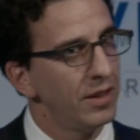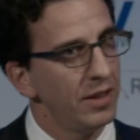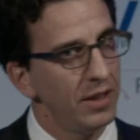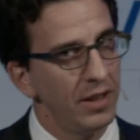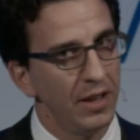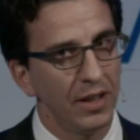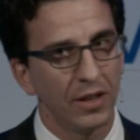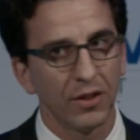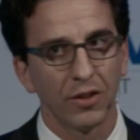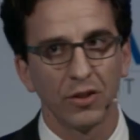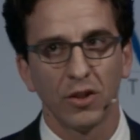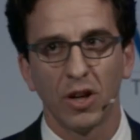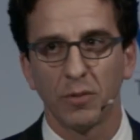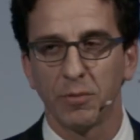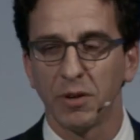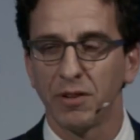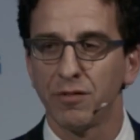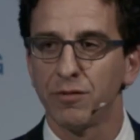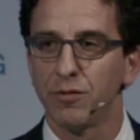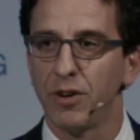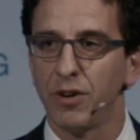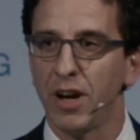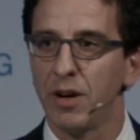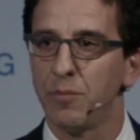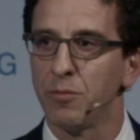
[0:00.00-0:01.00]
economic
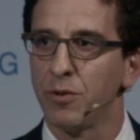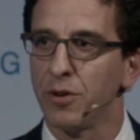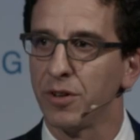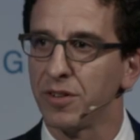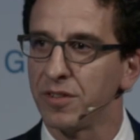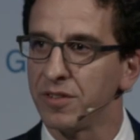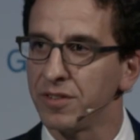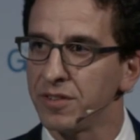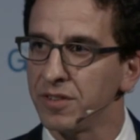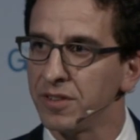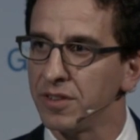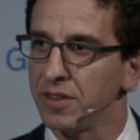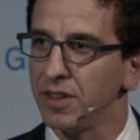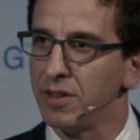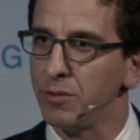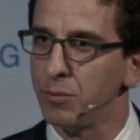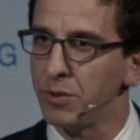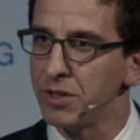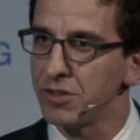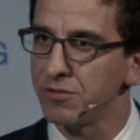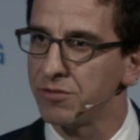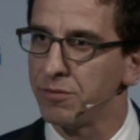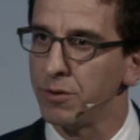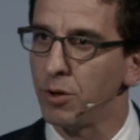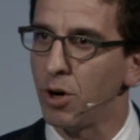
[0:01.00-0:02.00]
frameworks in
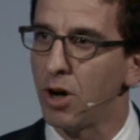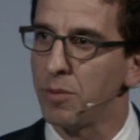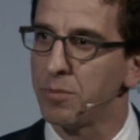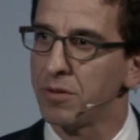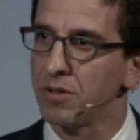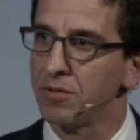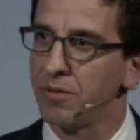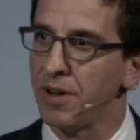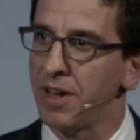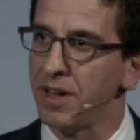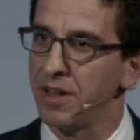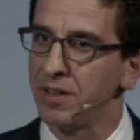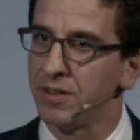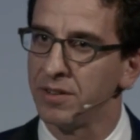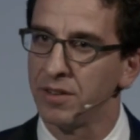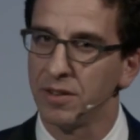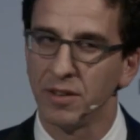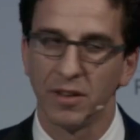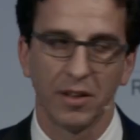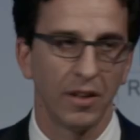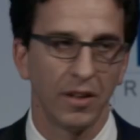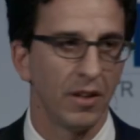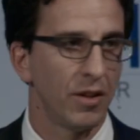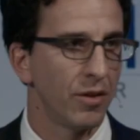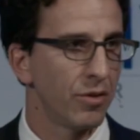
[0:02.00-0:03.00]
which we operate,
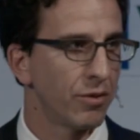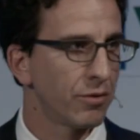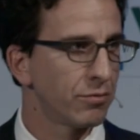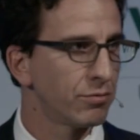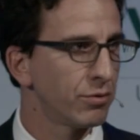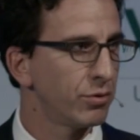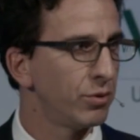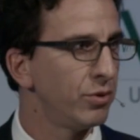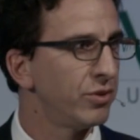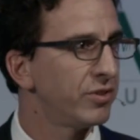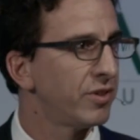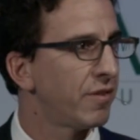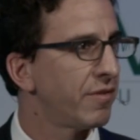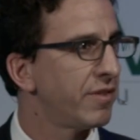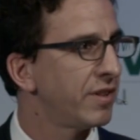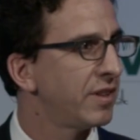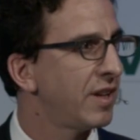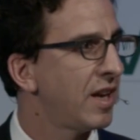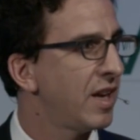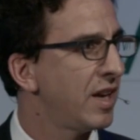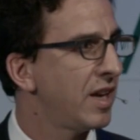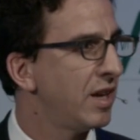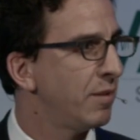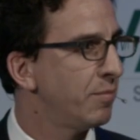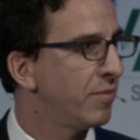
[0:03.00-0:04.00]
the rules of the
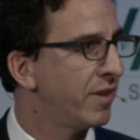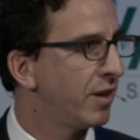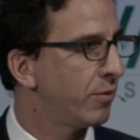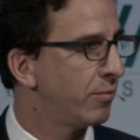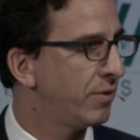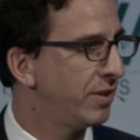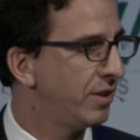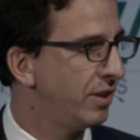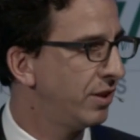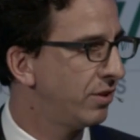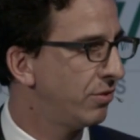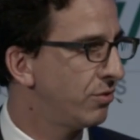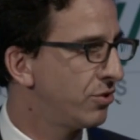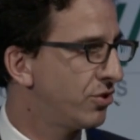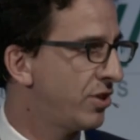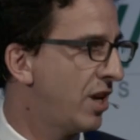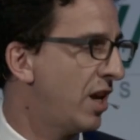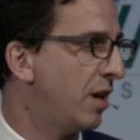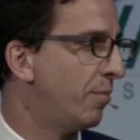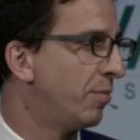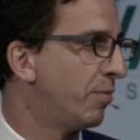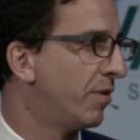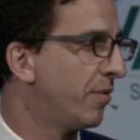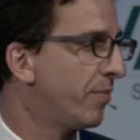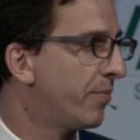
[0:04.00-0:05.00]
game that we need to
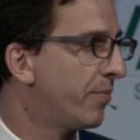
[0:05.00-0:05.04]
shape.